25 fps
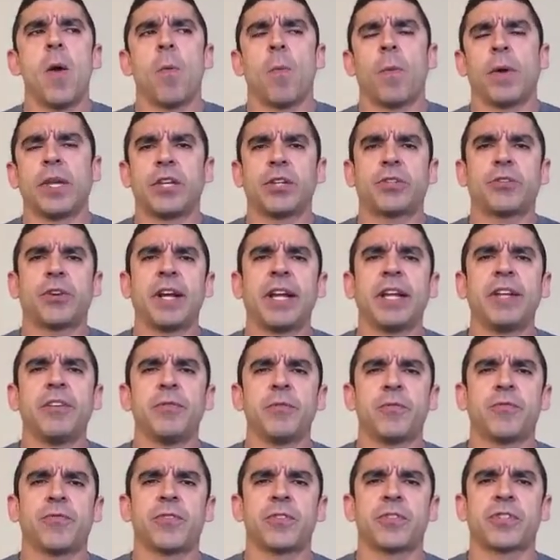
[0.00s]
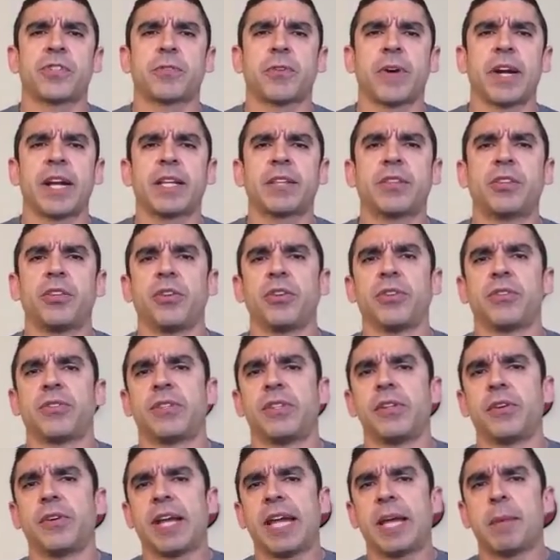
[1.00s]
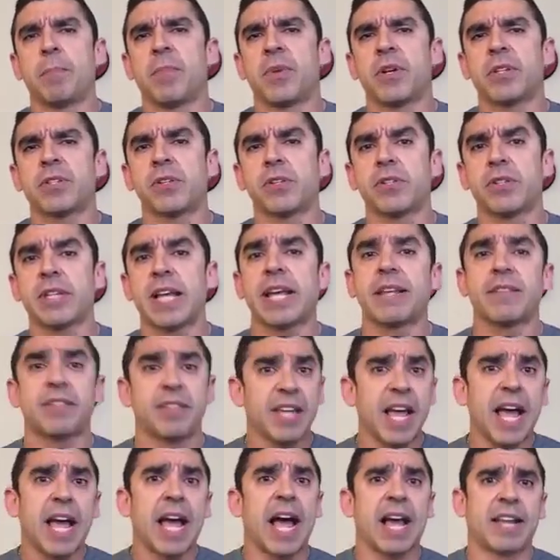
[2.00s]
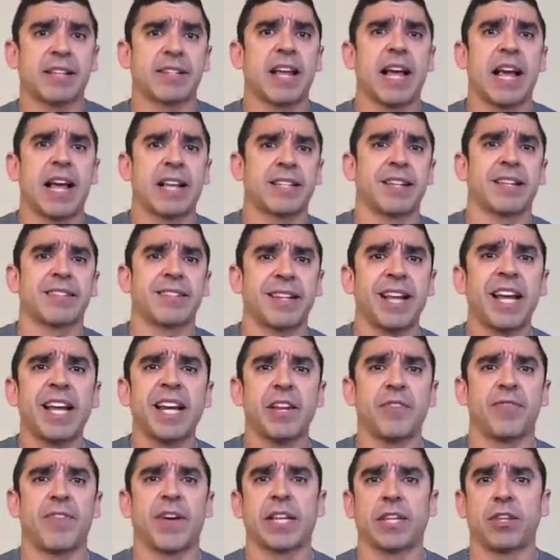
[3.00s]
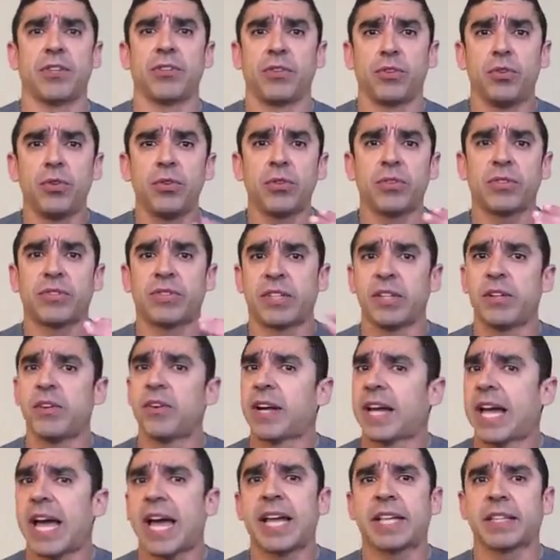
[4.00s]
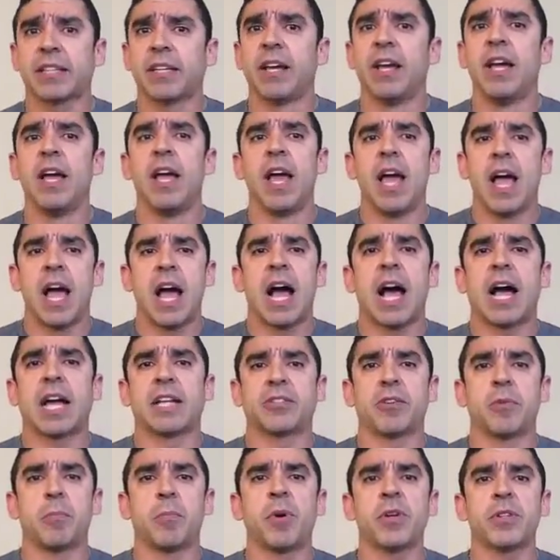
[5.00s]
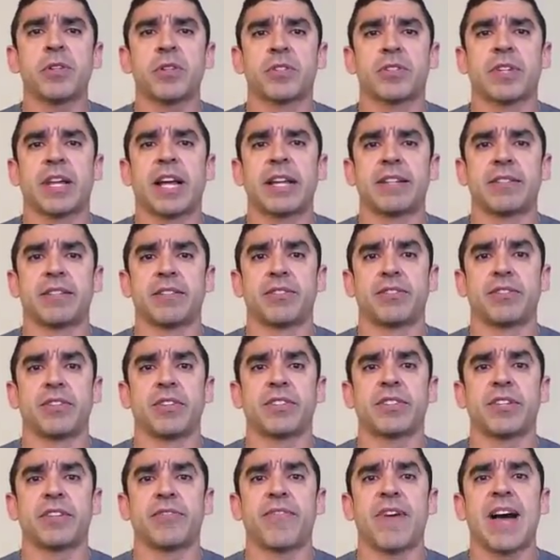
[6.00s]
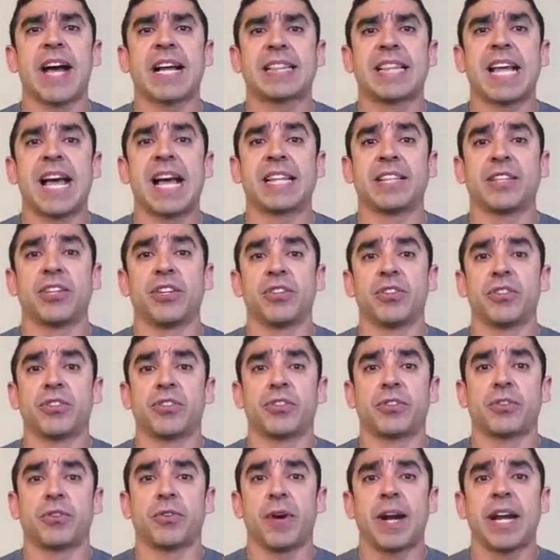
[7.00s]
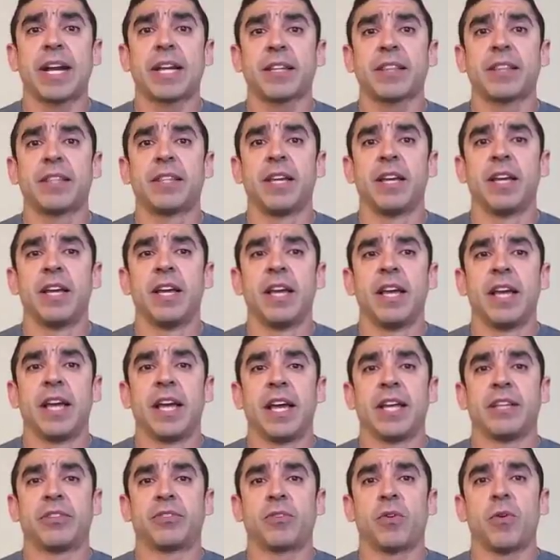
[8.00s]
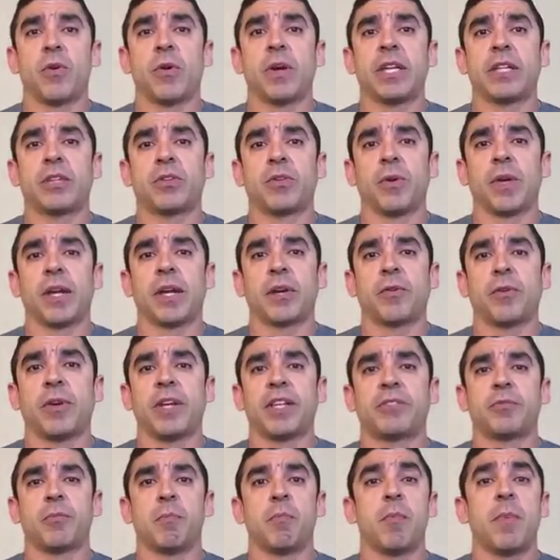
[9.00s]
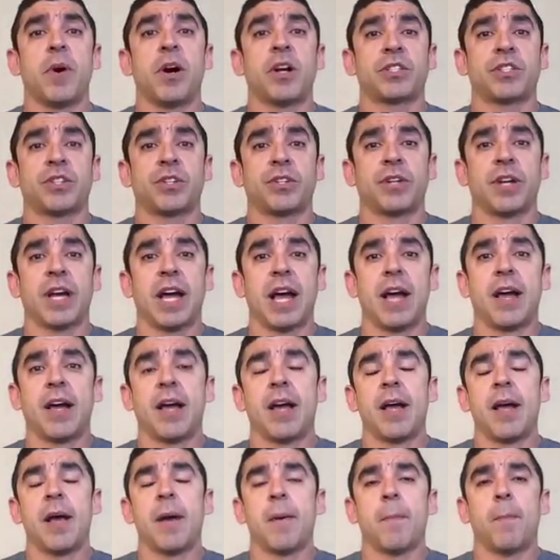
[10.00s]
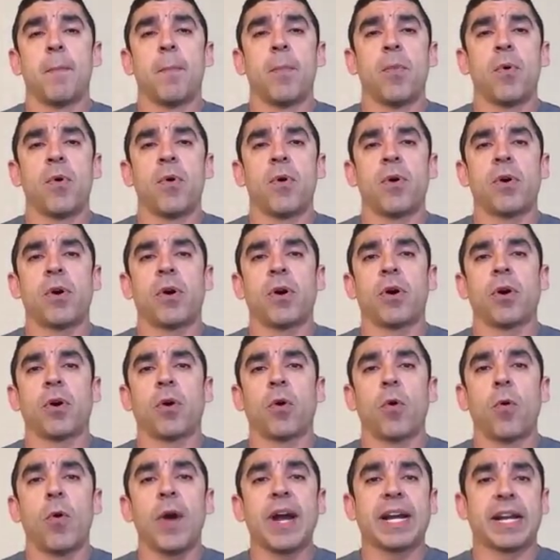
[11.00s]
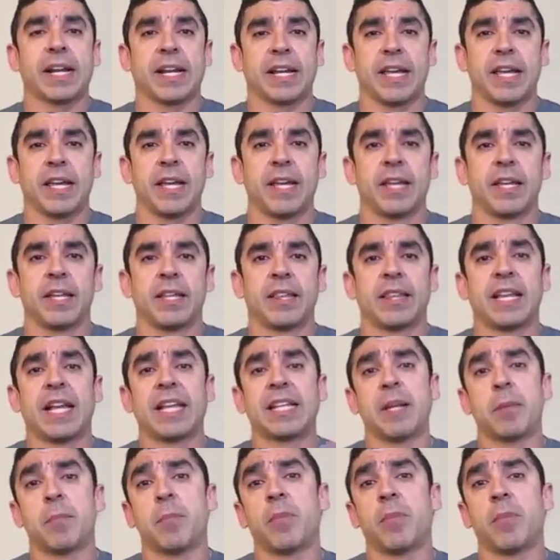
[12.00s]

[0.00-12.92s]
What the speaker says: When you train for strength, do you still gain muscle size? Yeah, as a side effect, you do still get some muscle size. It's just the fact that your strength is going to increase much more quickly than the